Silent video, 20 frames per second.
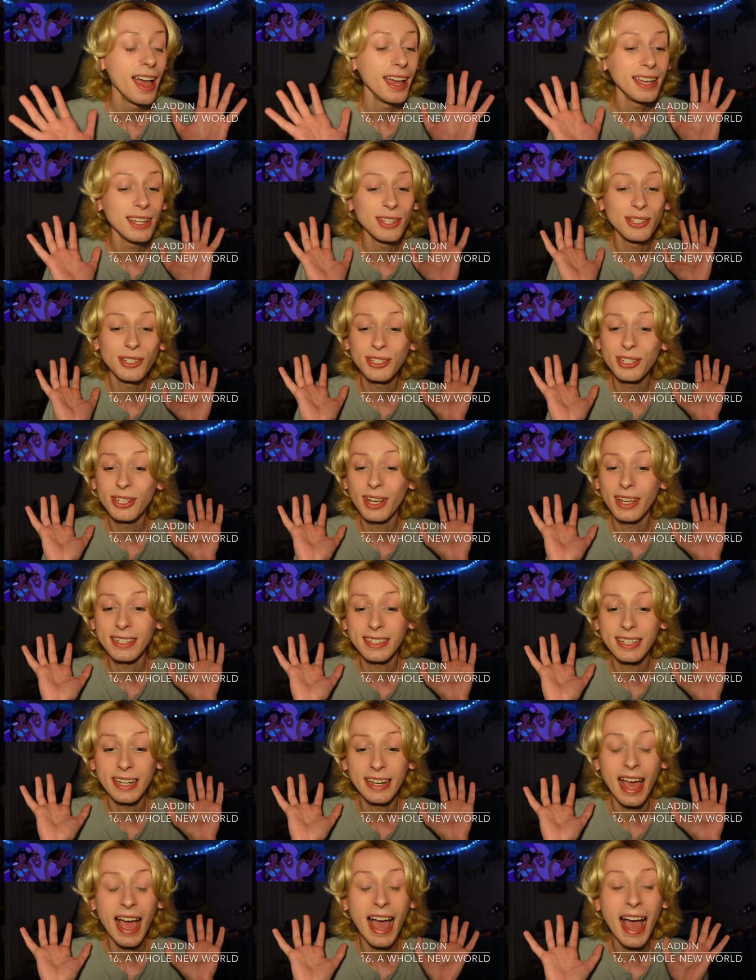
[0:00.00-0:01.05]
is just
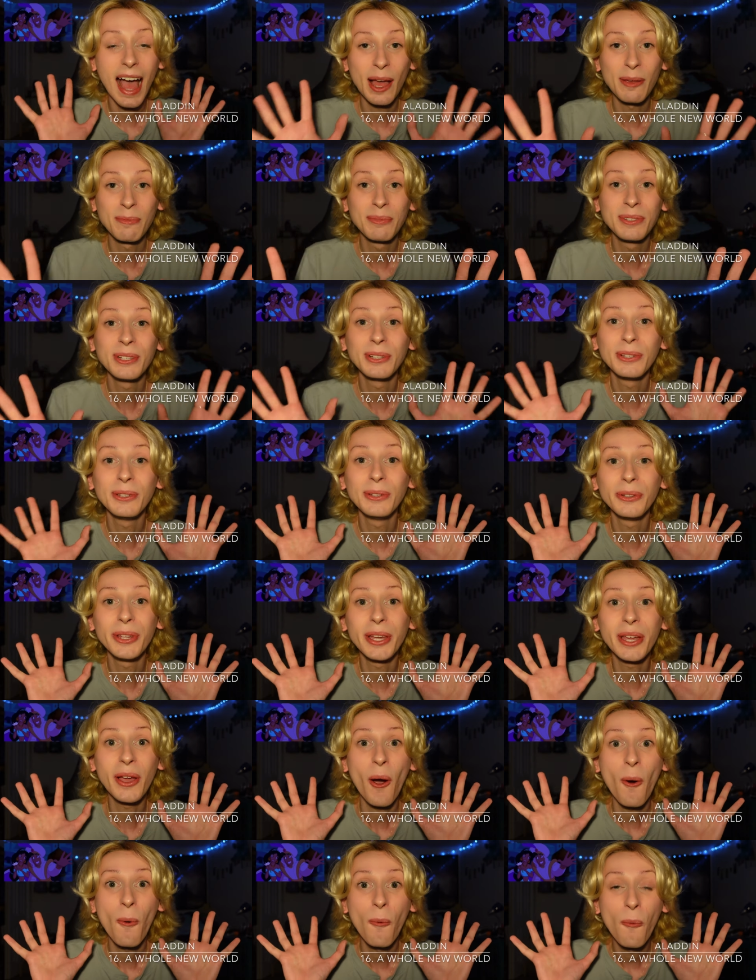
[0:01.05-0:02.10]
an
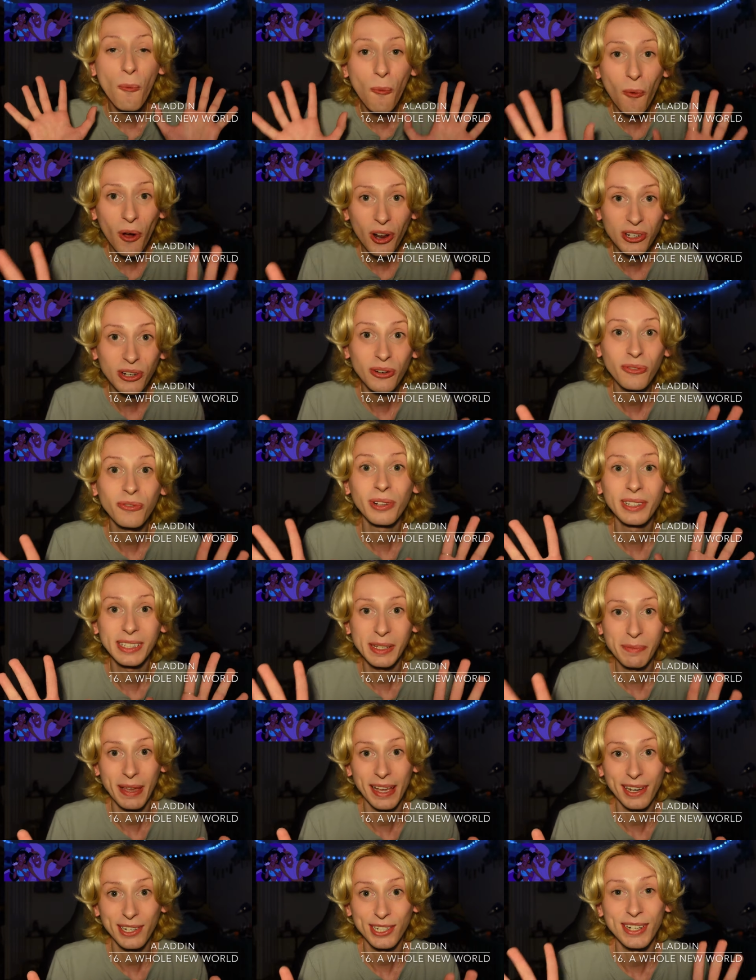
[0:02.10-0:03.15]
absolutely wonderful
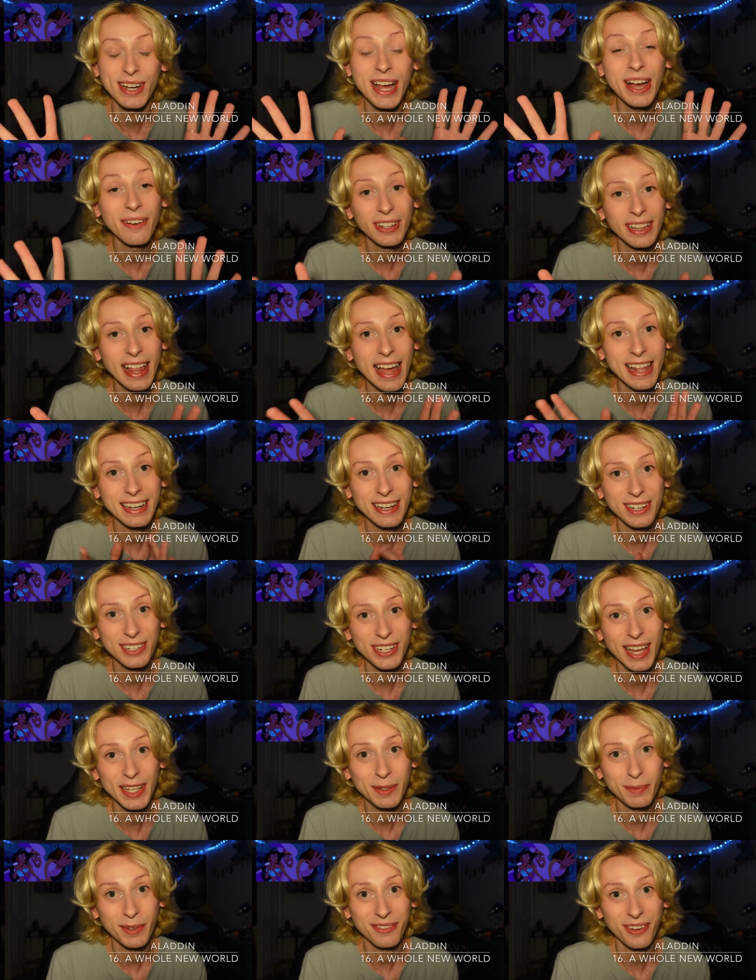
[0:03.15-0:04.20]
depiction of Aladdin and
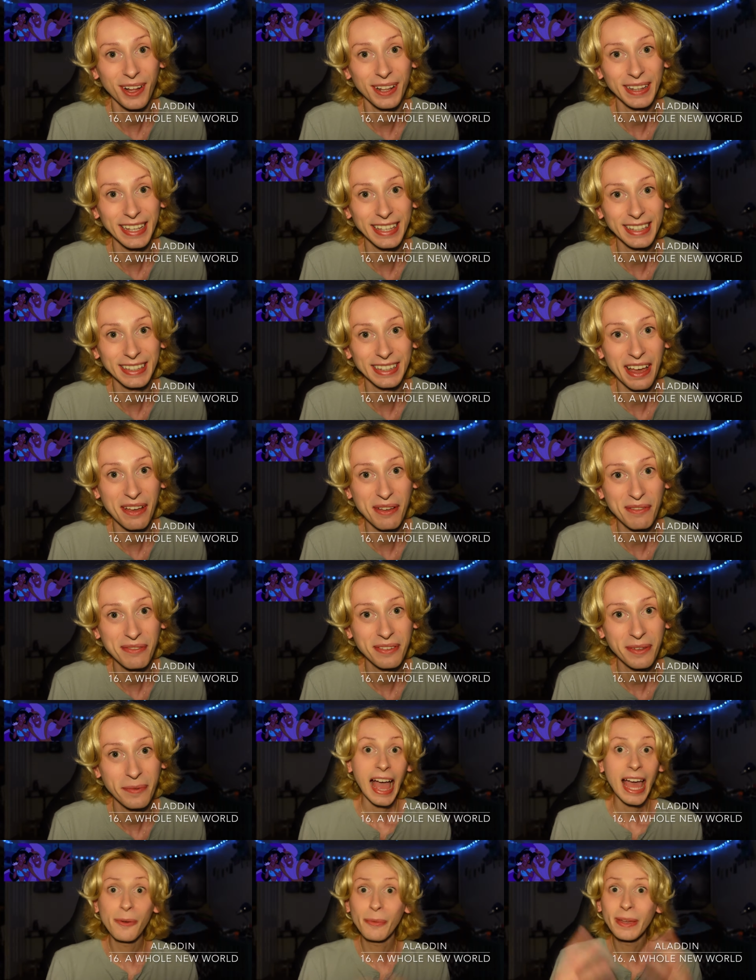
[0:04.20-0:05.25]
Jasmine falling in love.
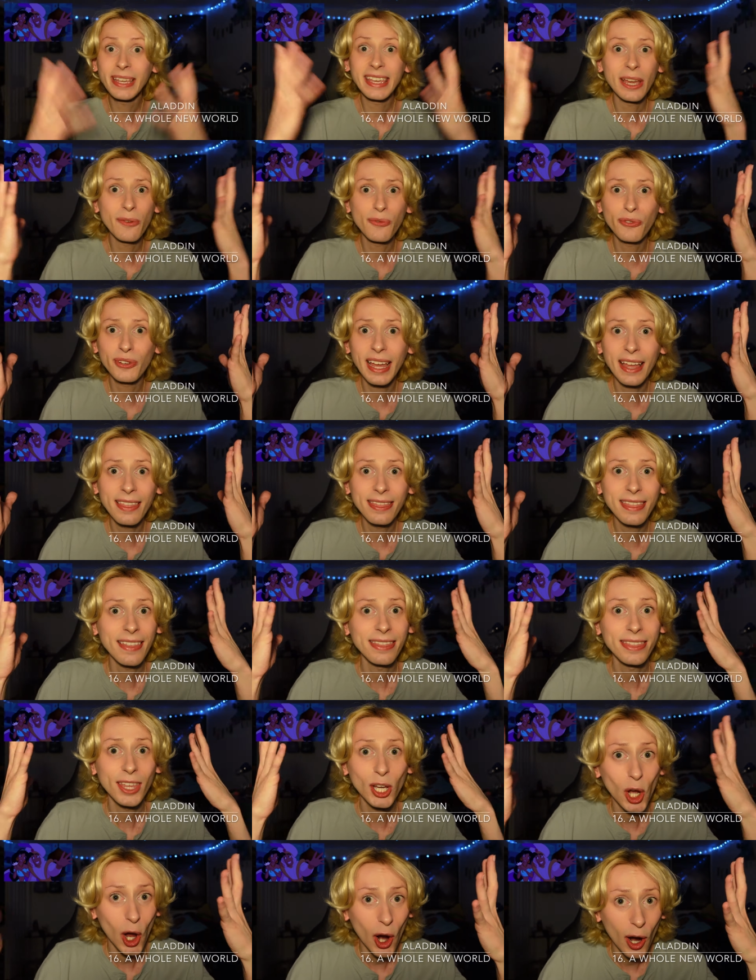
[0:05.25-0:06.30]
And we can't forget that
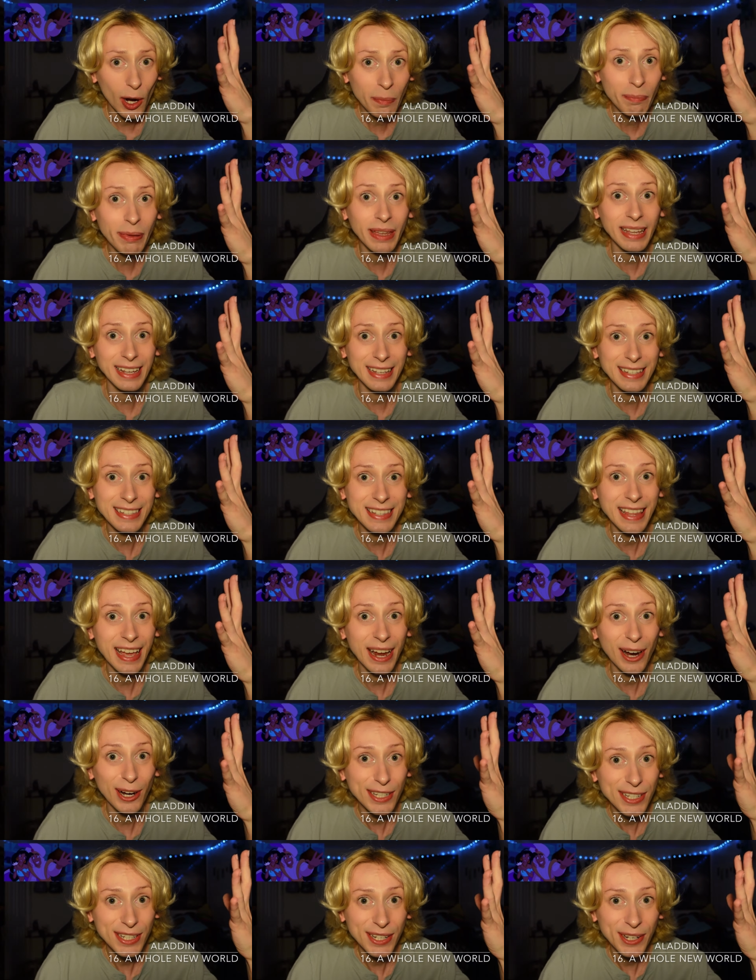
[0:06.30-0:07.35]
the carpet is
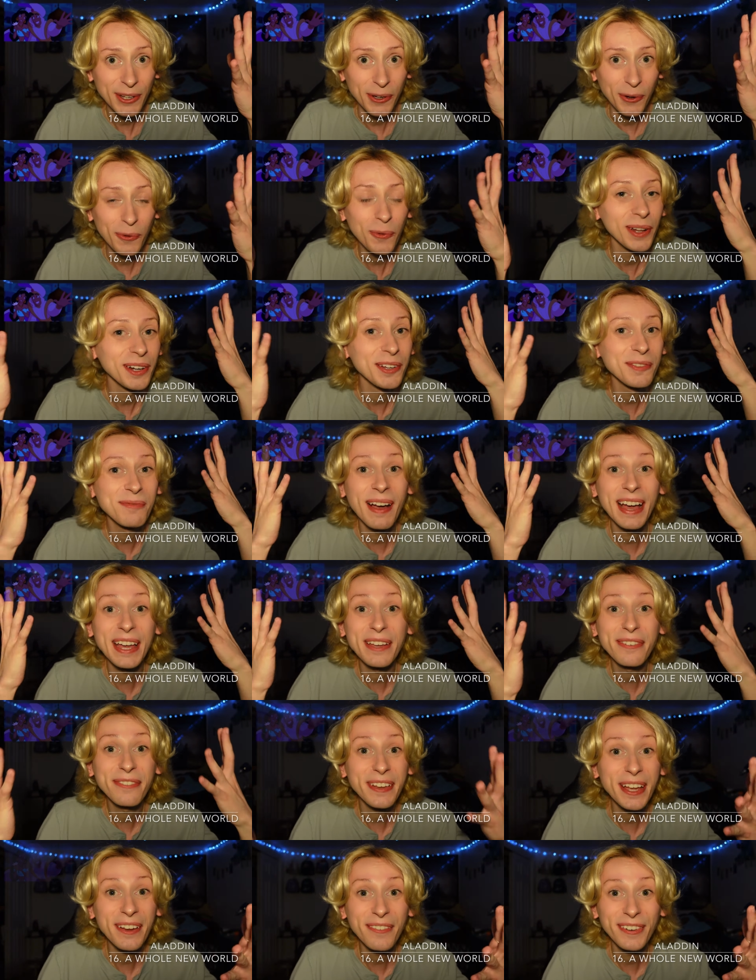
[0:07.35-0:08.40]
there too, one of my
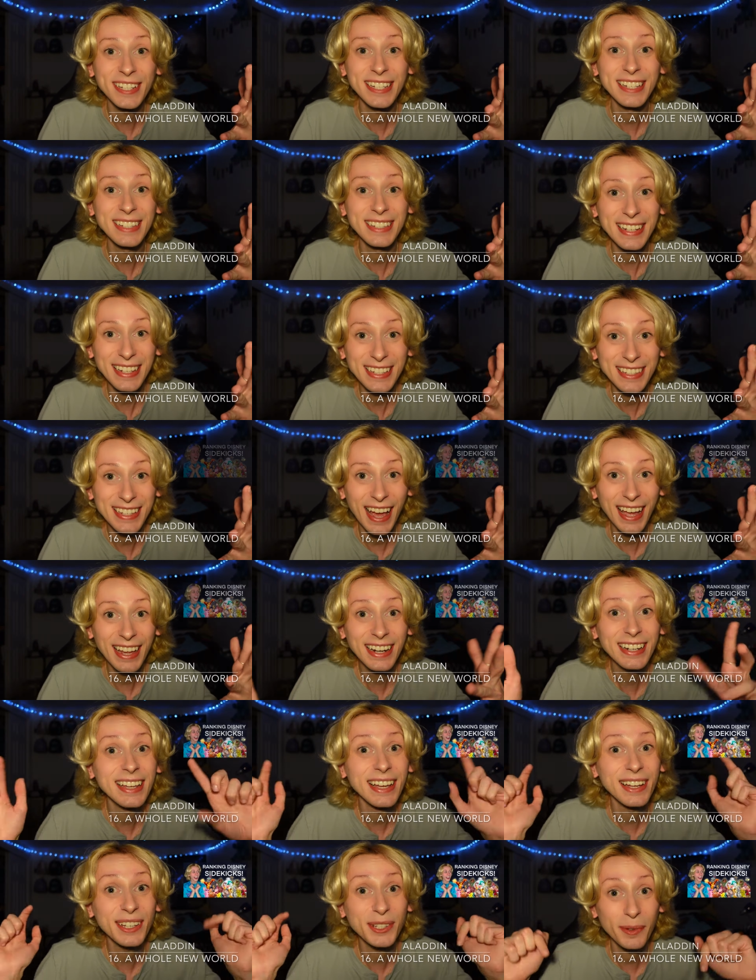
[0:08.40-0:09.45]
favorite Disney
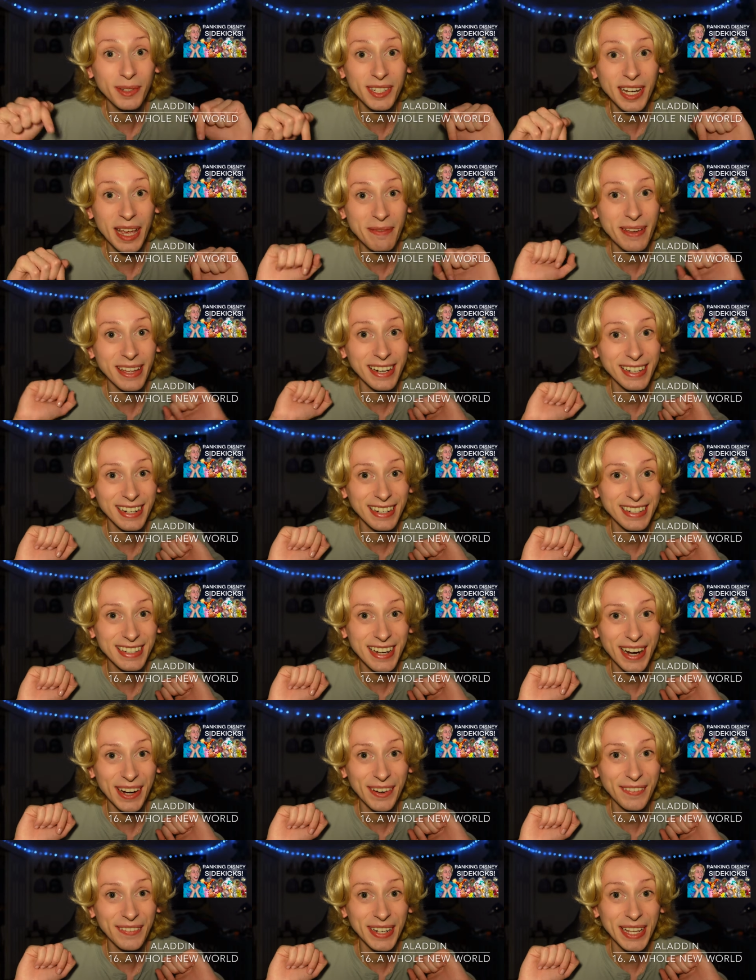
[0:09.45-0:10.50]
sidekicks, which I made an
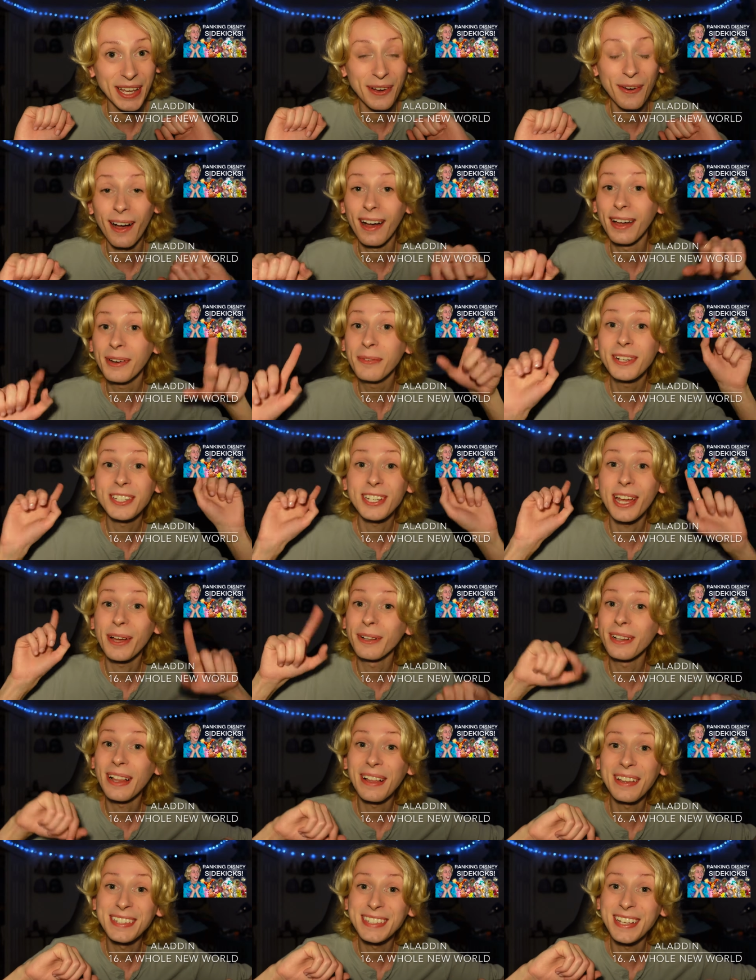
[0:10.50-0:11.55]
entire video on, which I
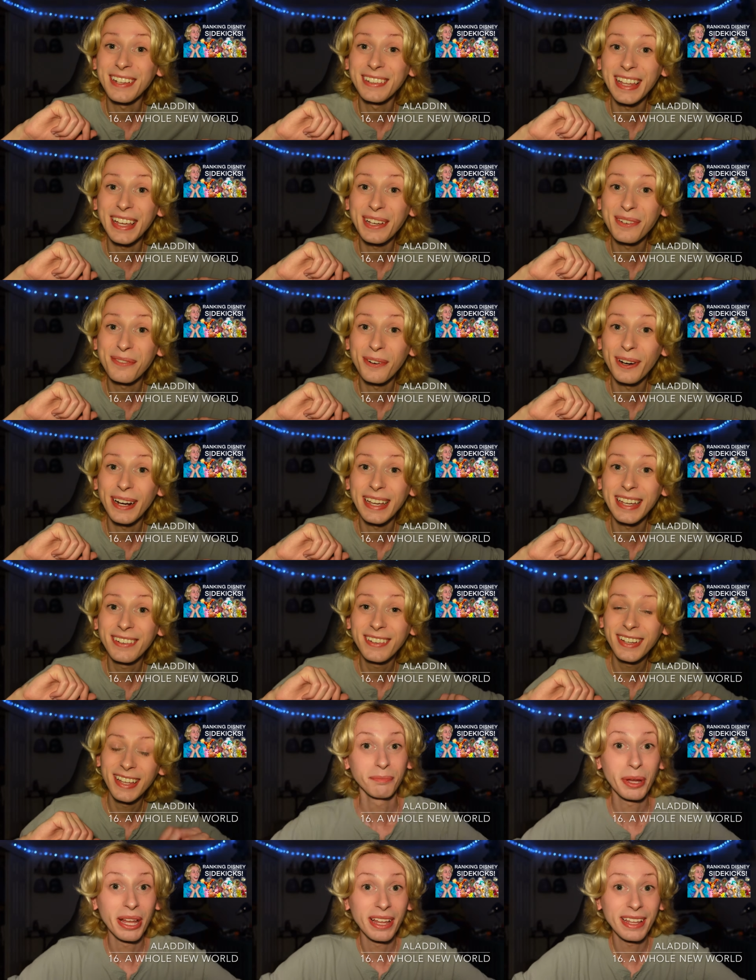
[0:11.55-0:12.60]
will also link for you.
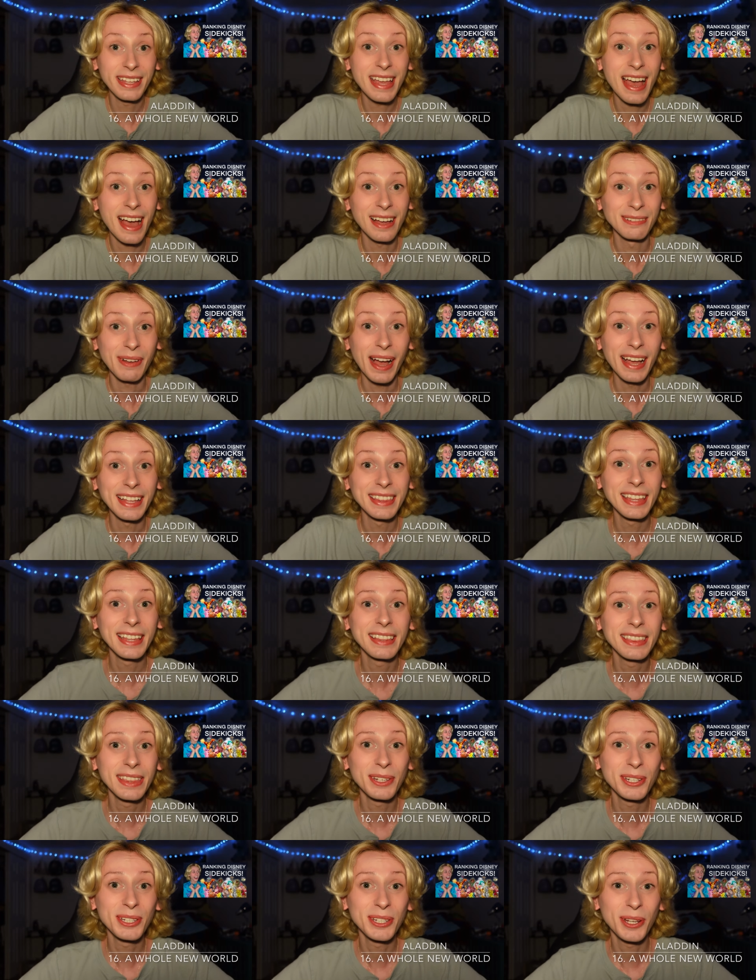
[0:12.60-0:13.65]
But yeah, I think
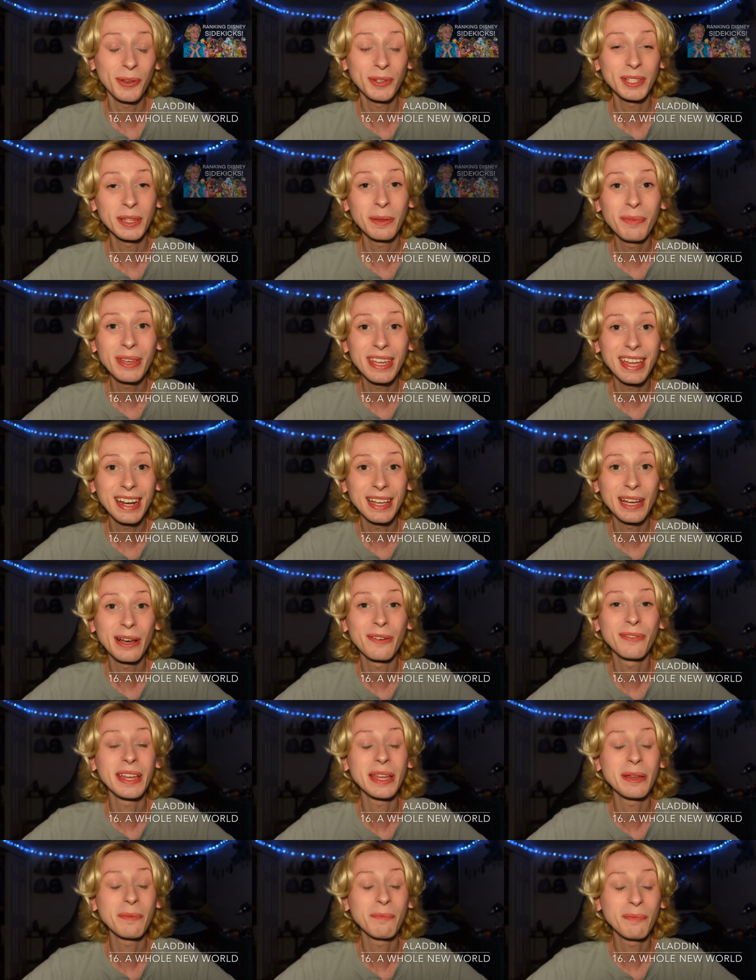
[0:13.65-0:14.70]
this shows the beginning of a